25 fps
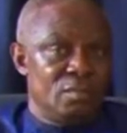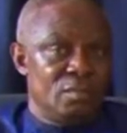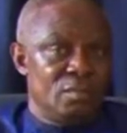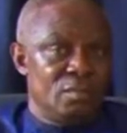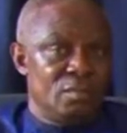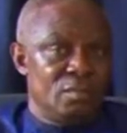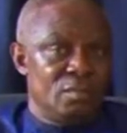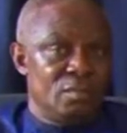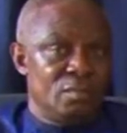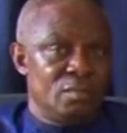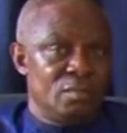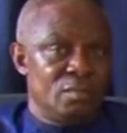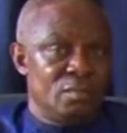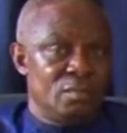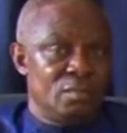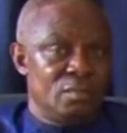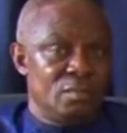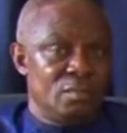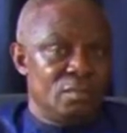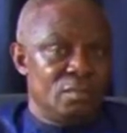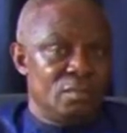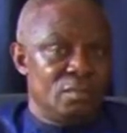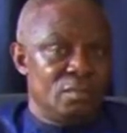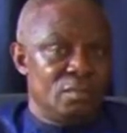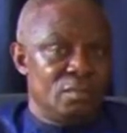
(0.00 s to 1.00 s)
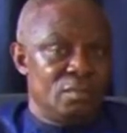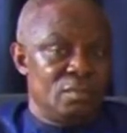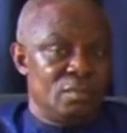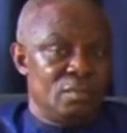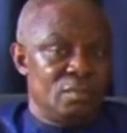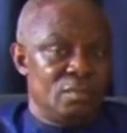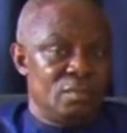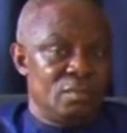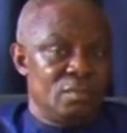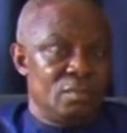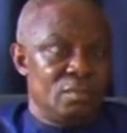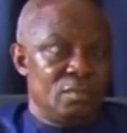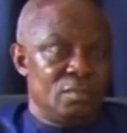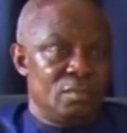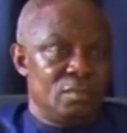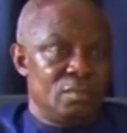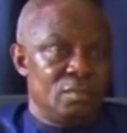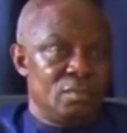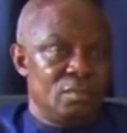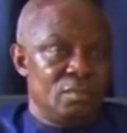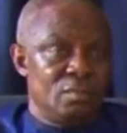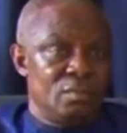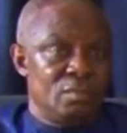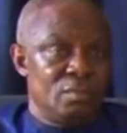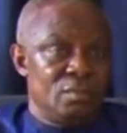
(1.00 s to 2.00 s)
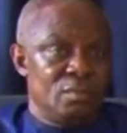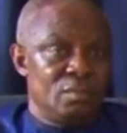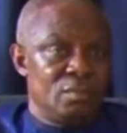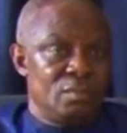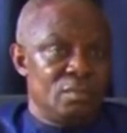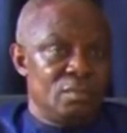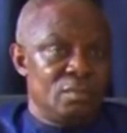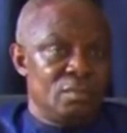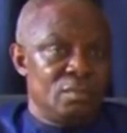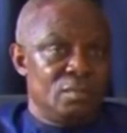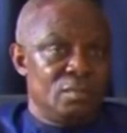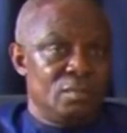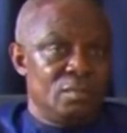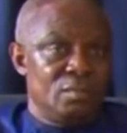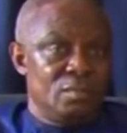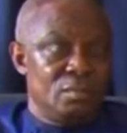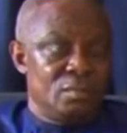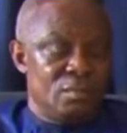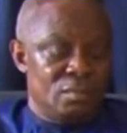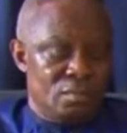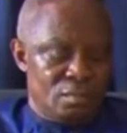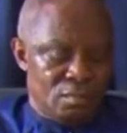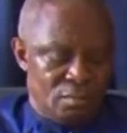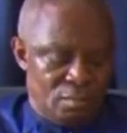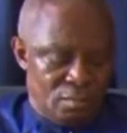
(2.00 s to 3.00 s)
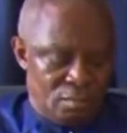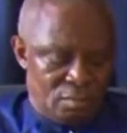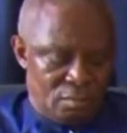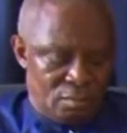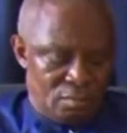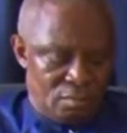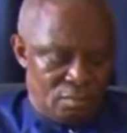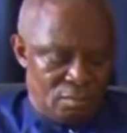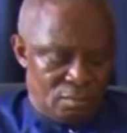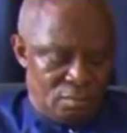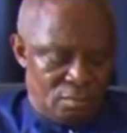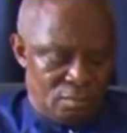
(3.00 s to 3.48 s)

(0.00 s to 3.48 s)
(silent)